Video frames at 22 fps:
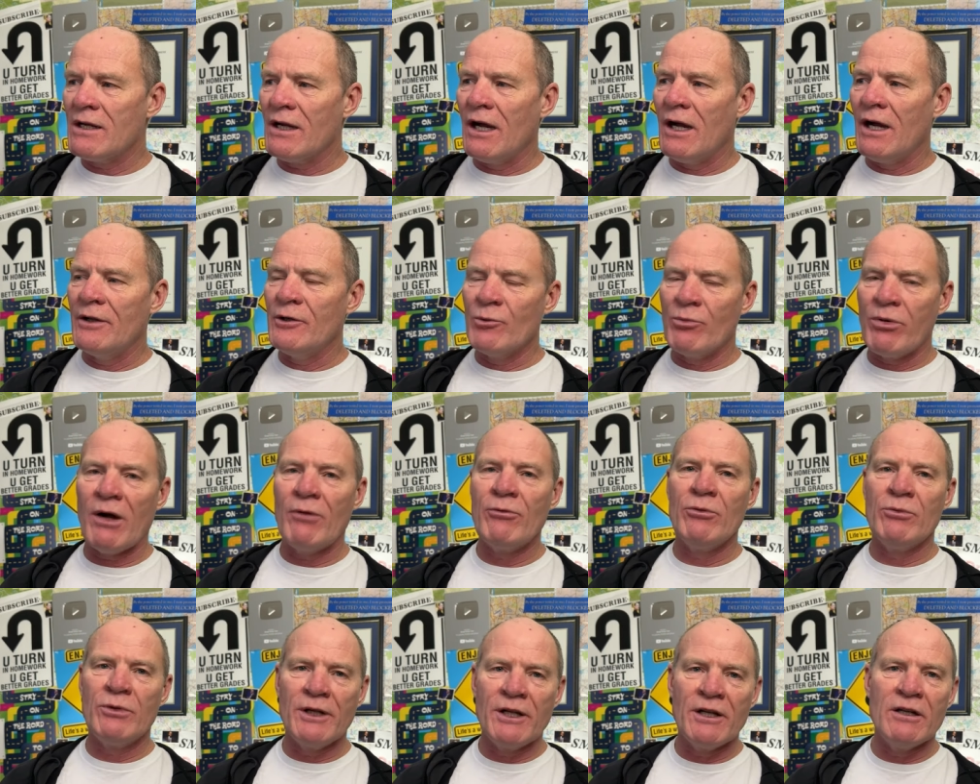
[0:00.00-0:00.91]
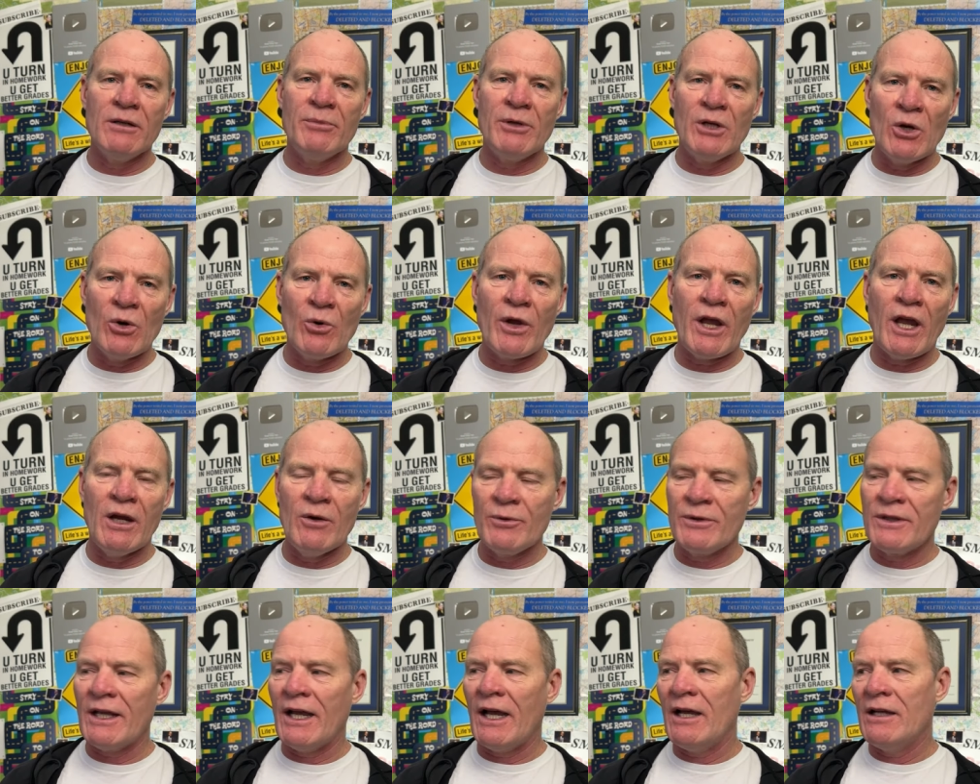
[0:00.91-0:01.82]
uh, you're probably going to be okay
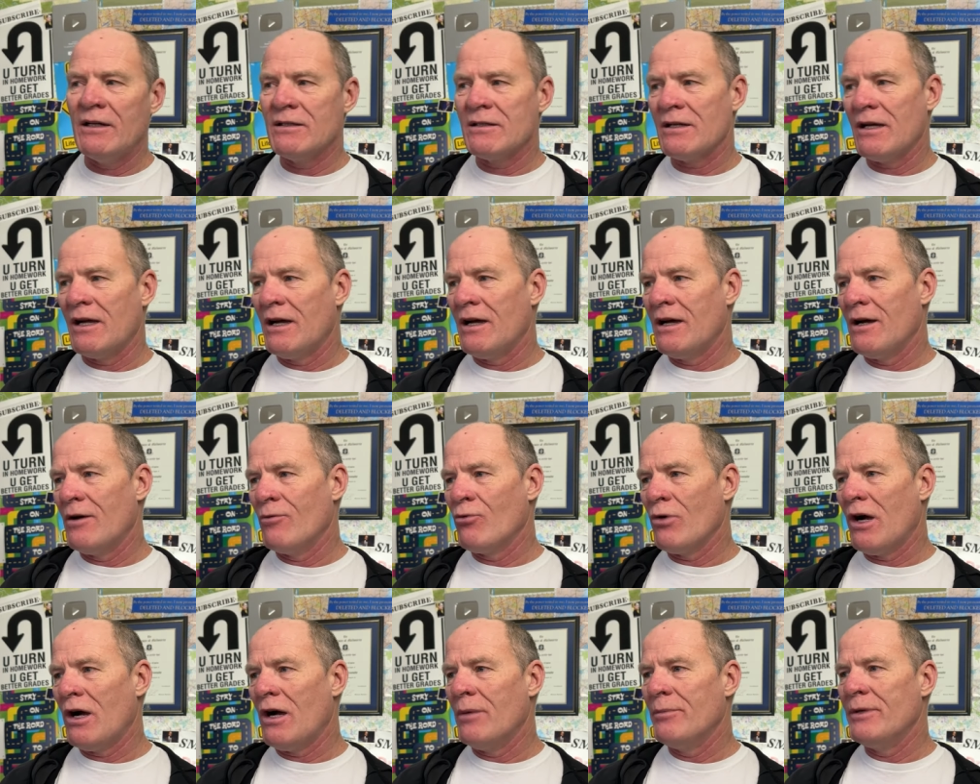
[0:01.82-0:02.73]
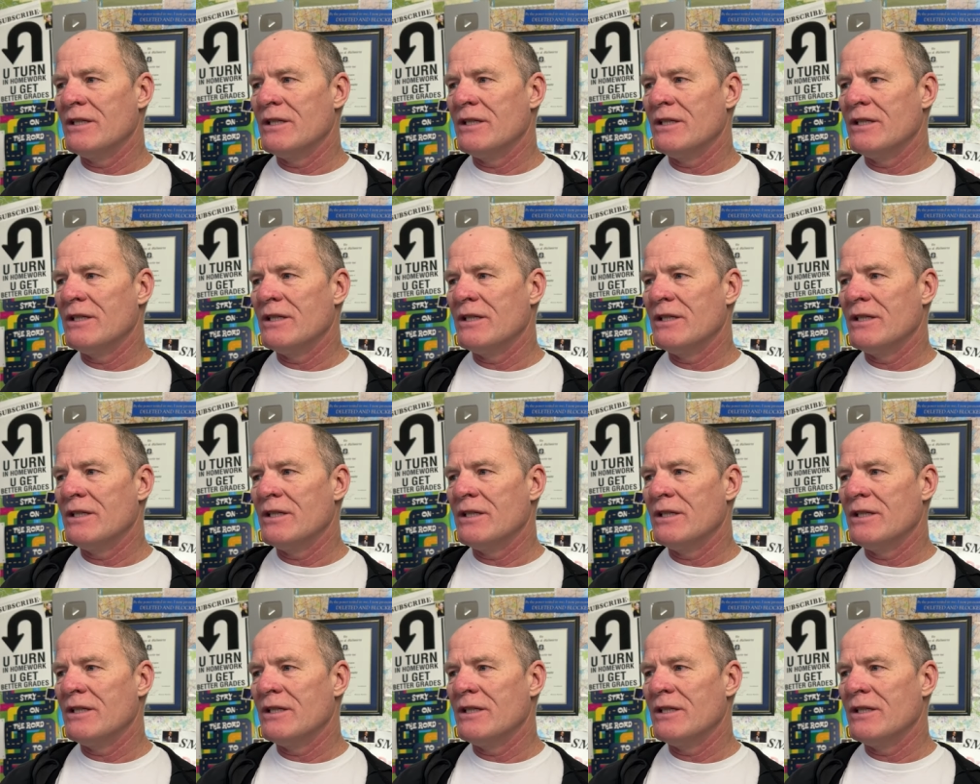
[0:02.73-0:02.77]
with that, uh, Rob.